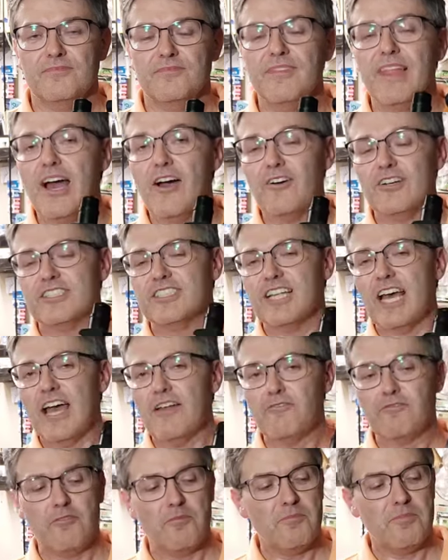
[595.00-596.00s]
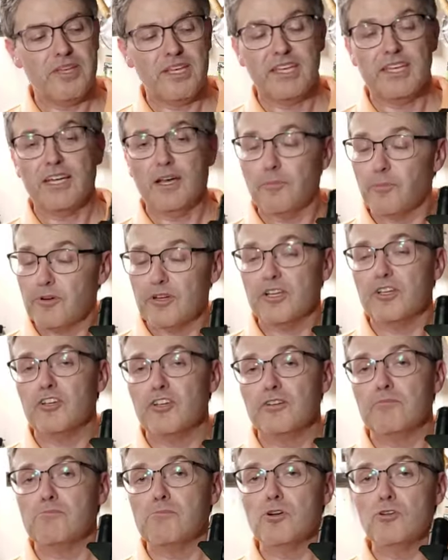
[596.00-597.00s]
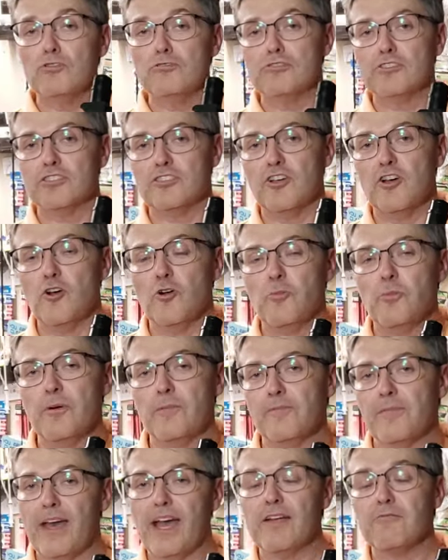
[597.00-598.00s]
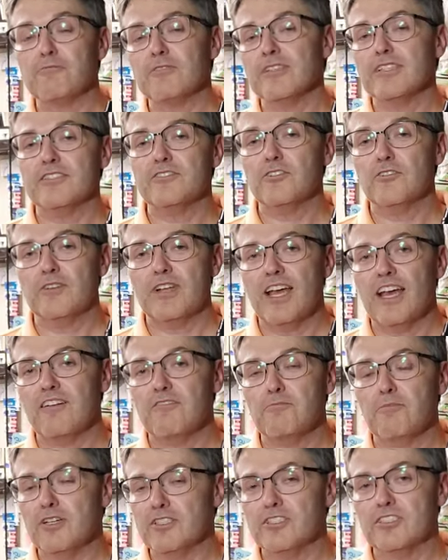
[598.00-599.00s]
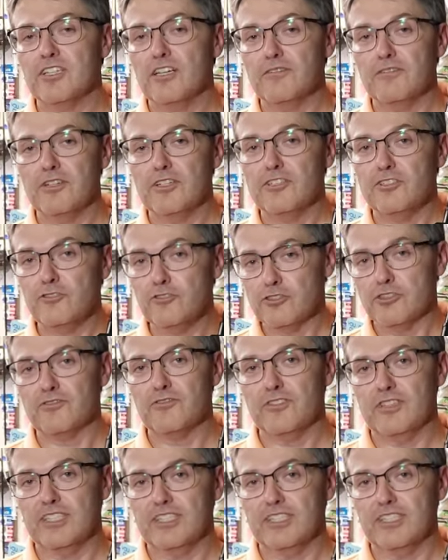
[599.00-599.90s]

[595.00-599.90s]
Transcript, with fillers: Now, aside from being a pretty good moon scope, I really don't have much of a use for